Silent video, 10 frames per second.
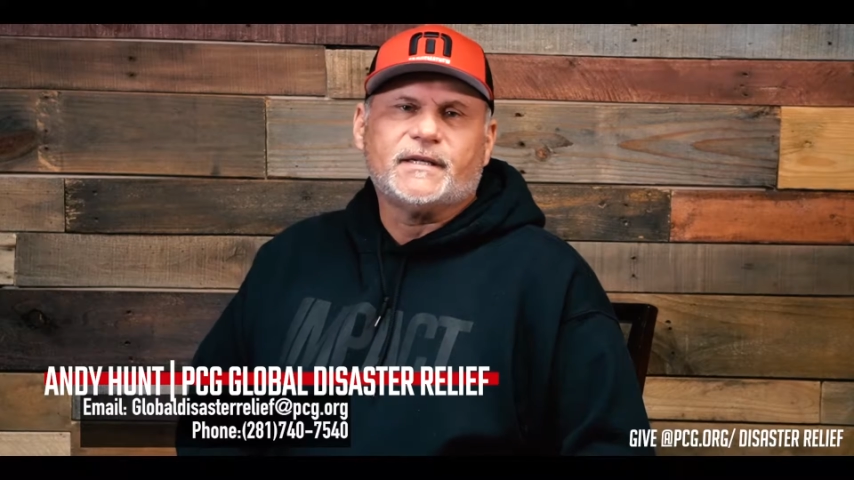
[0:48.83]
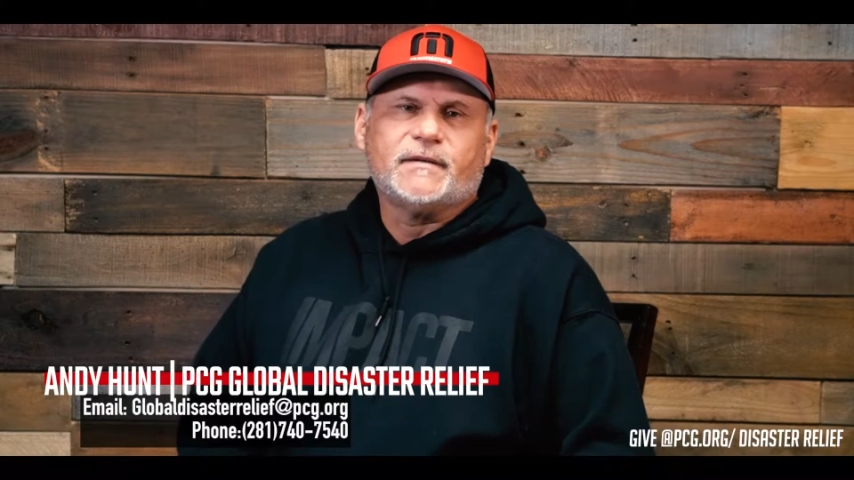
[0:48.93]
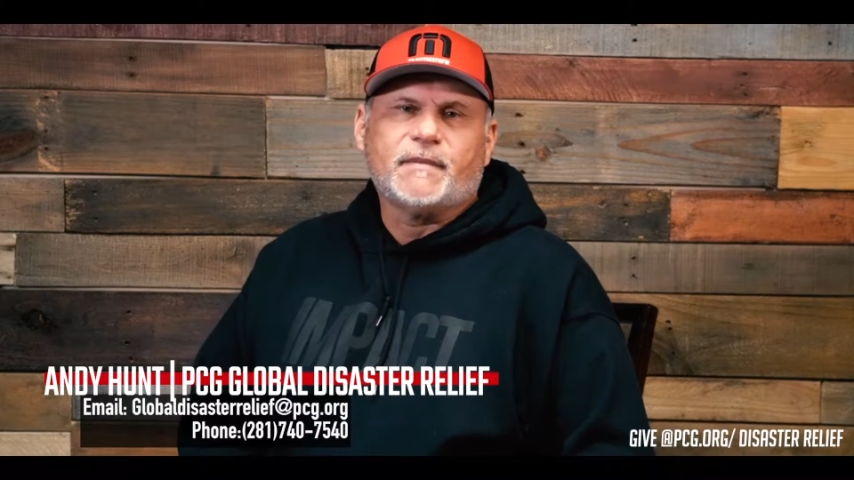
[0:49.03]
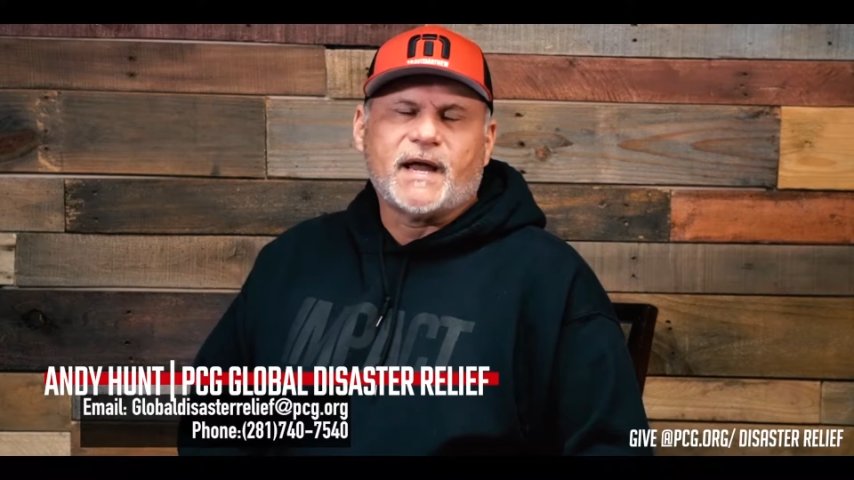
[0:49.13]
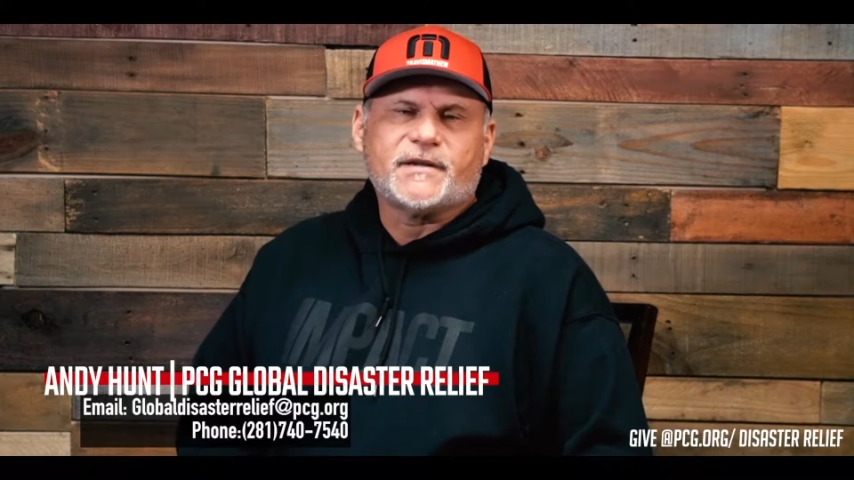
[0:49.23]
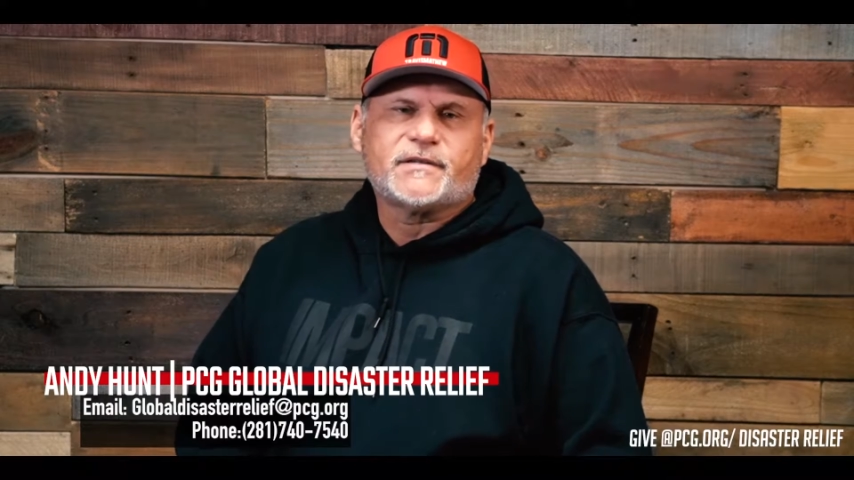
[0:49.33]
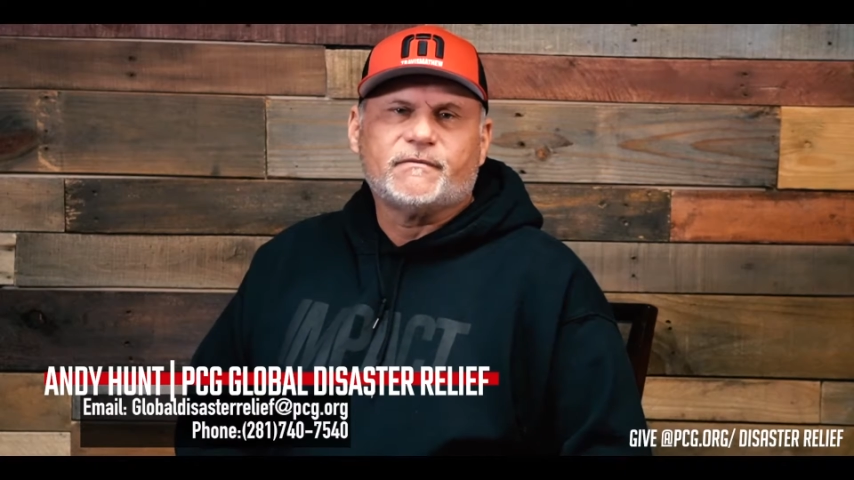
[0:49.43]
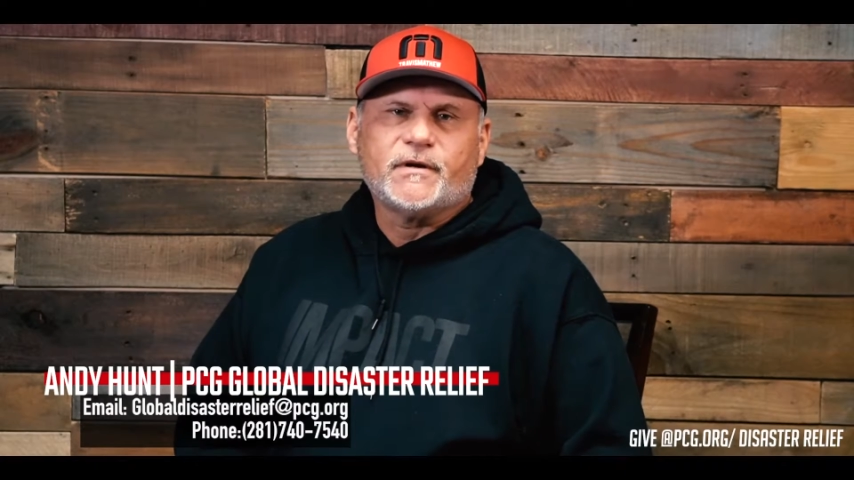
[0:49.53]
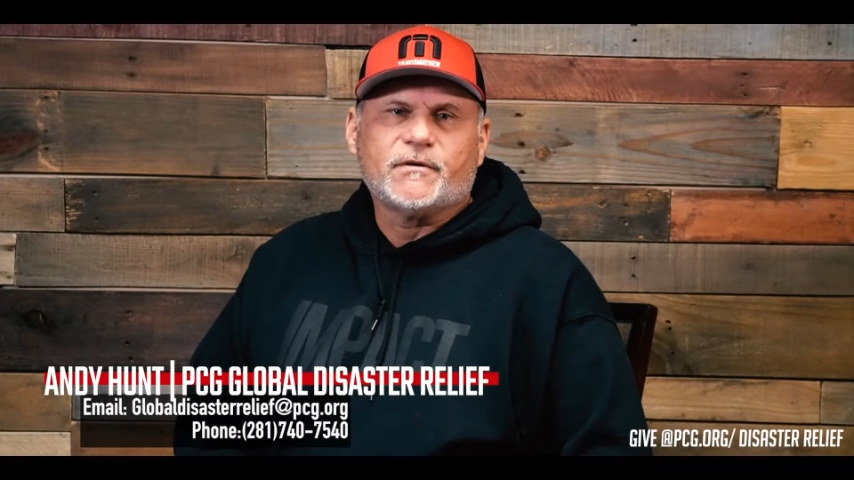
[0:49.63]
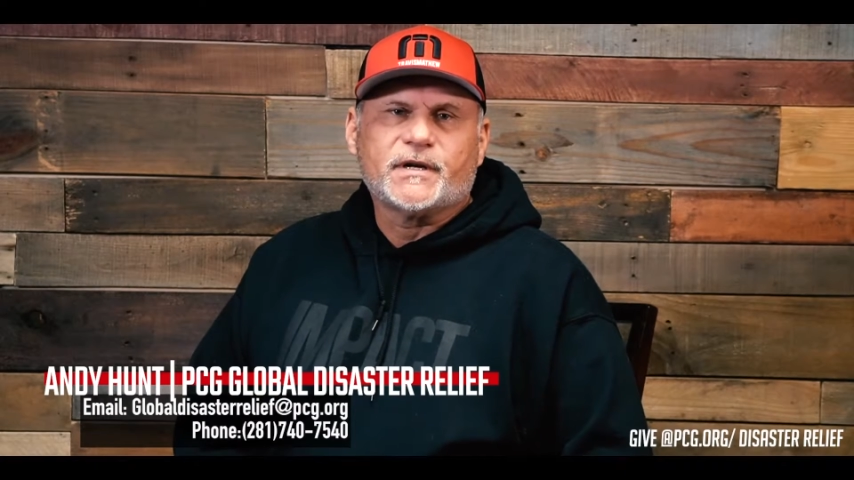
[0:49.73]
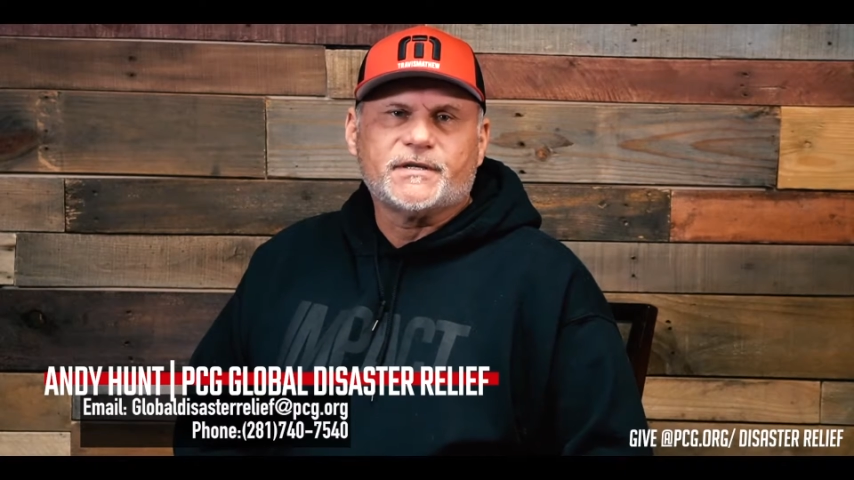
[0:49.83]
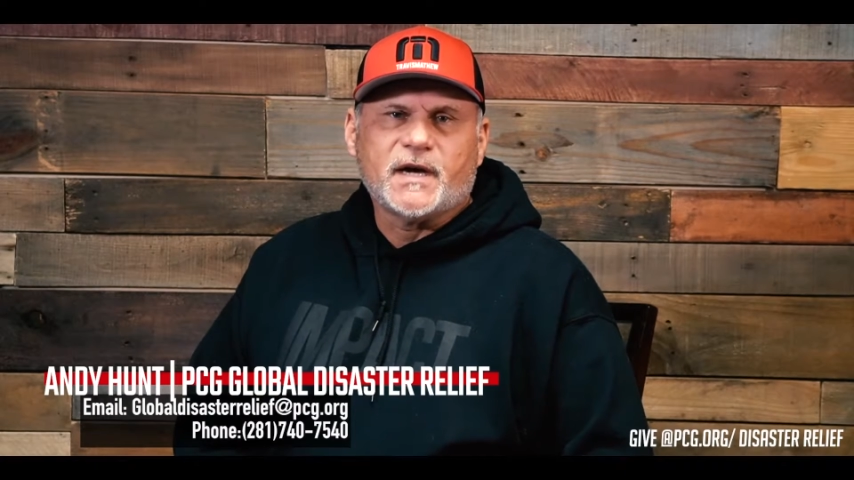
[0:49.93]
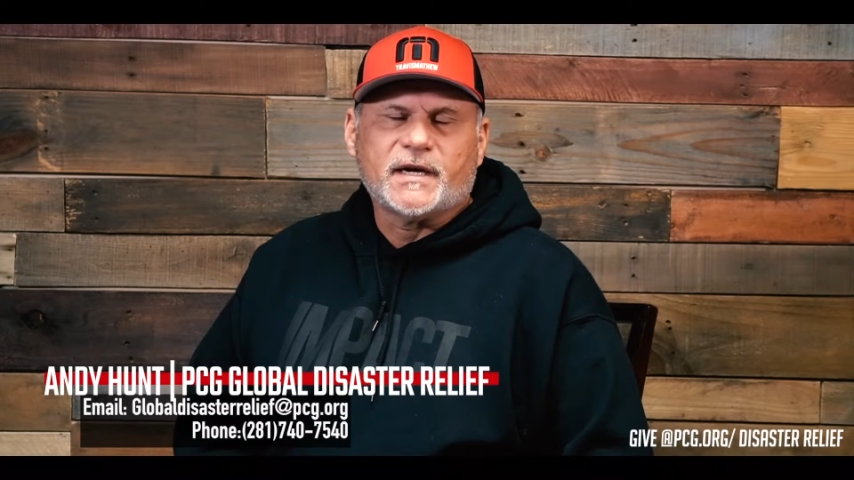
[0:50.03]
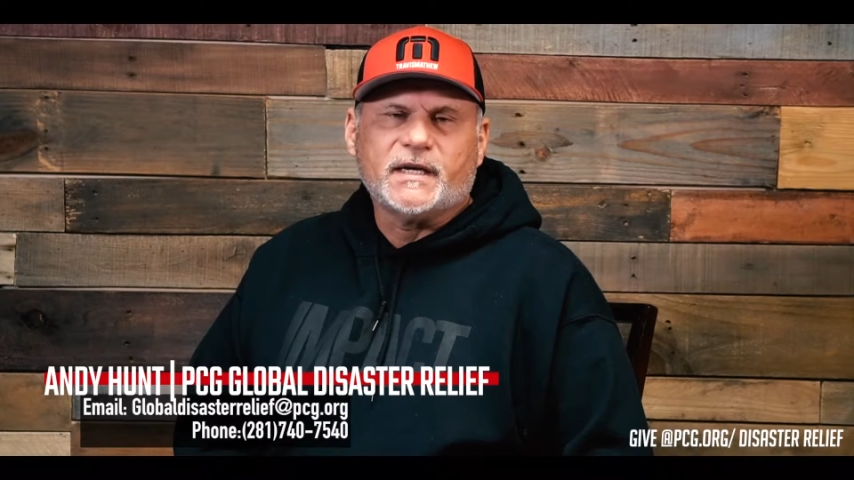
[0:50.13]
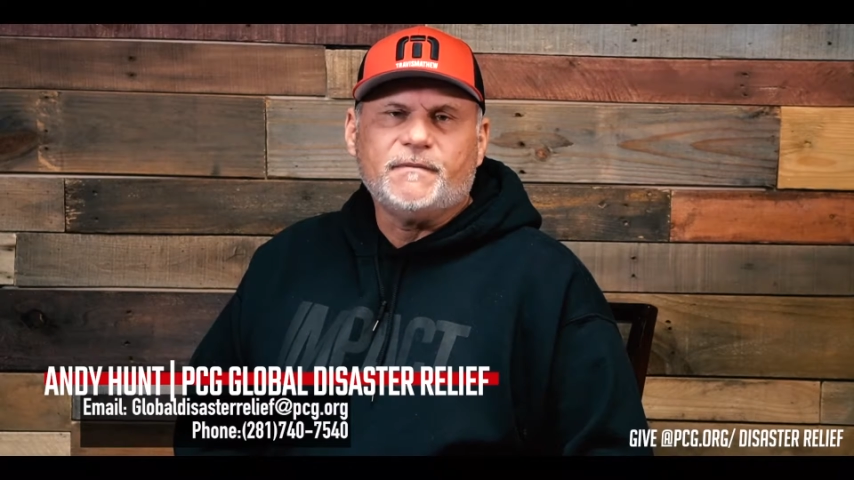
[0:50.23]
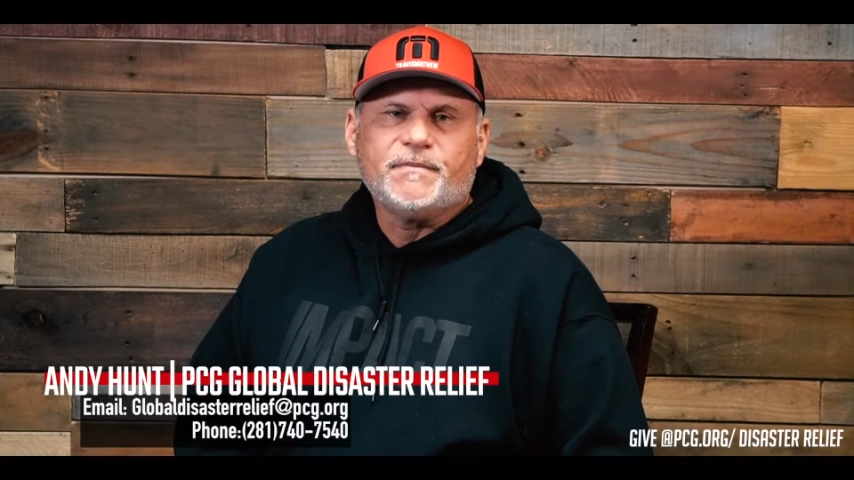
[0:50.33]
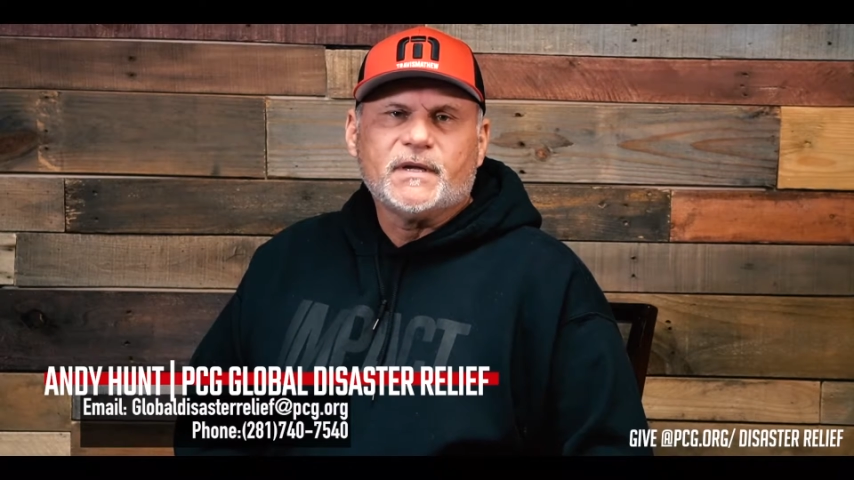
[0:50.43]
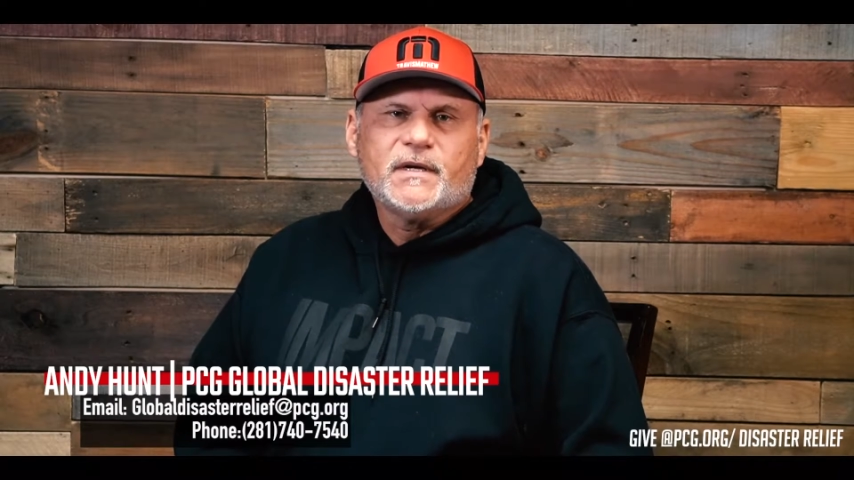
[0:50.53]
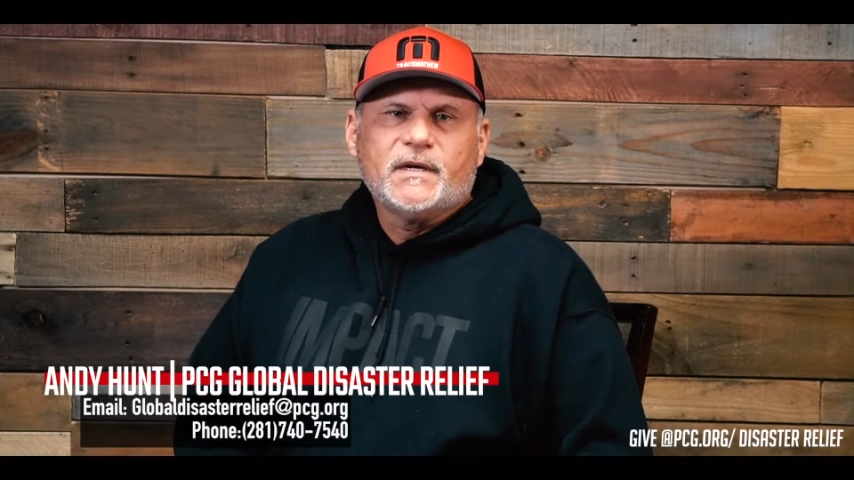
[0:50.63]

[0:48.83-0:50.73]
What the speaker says: in Madisonville, Kentucky,